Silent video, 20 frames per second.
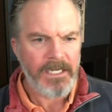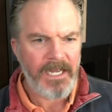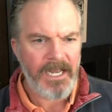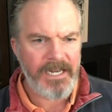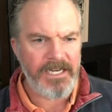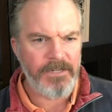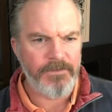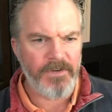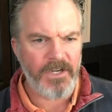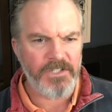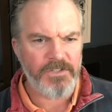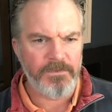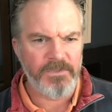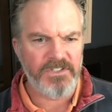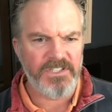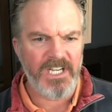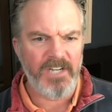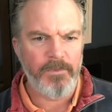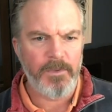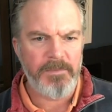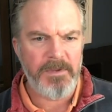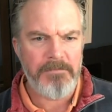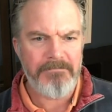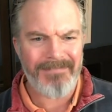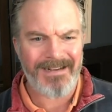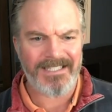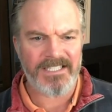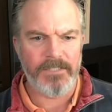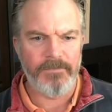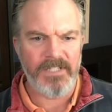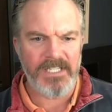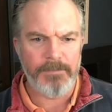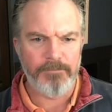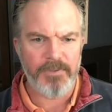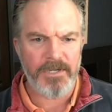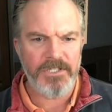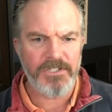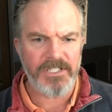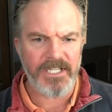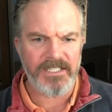Any advice from yourself would be massively
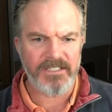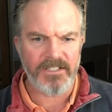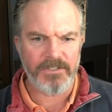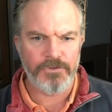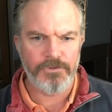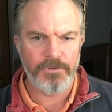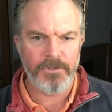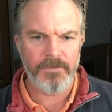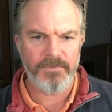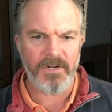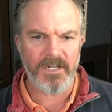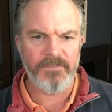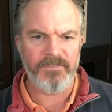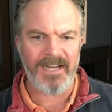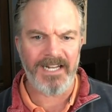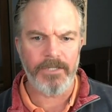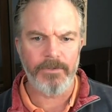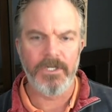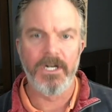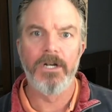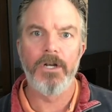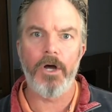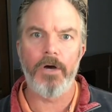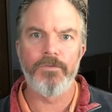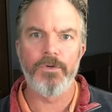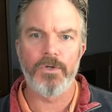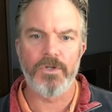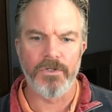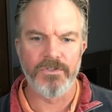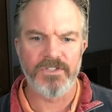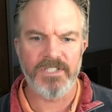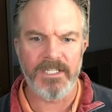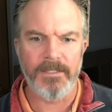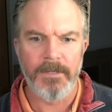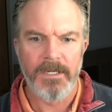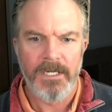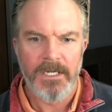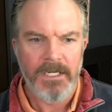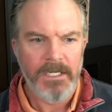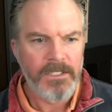appreciated. I truly find value in a lot of your
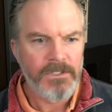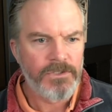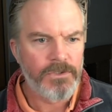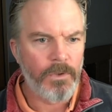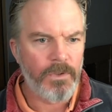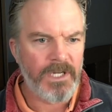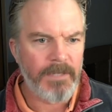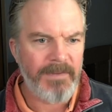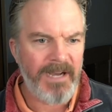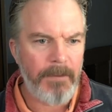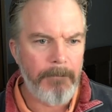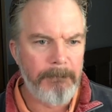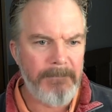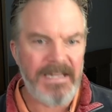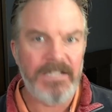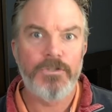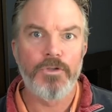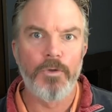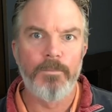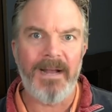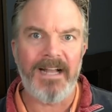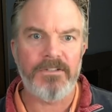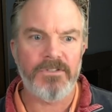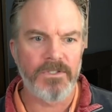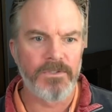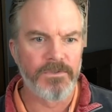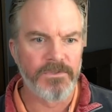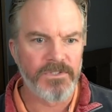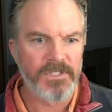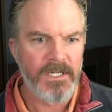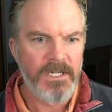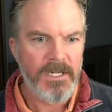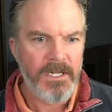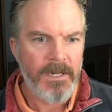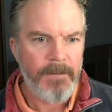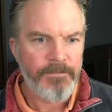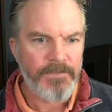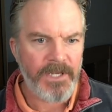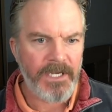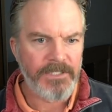content talking about mental battles.
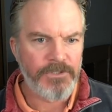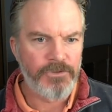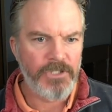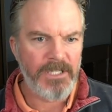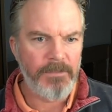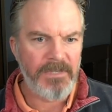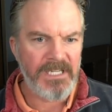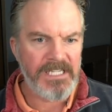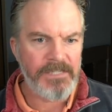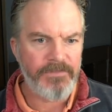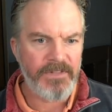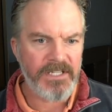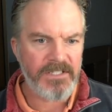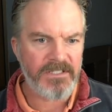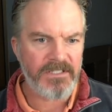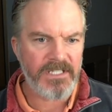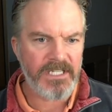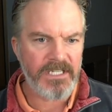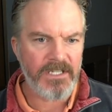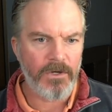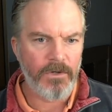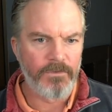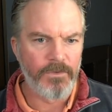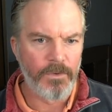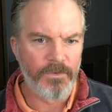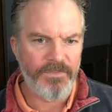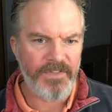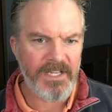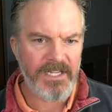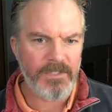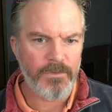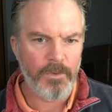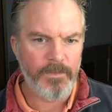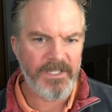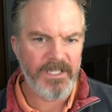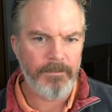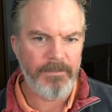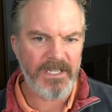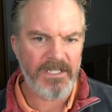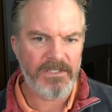I truly believe this, of all things, will
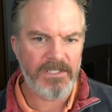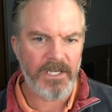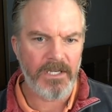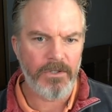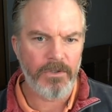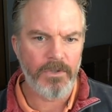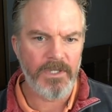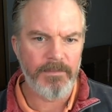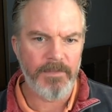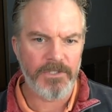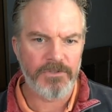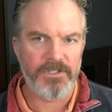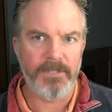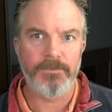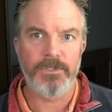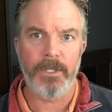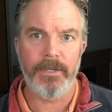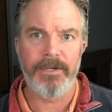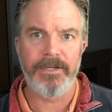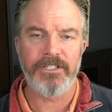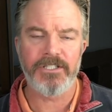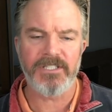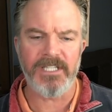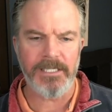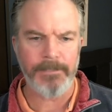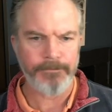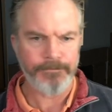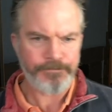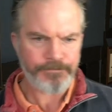be the biggest hurdle in my trip to OSC.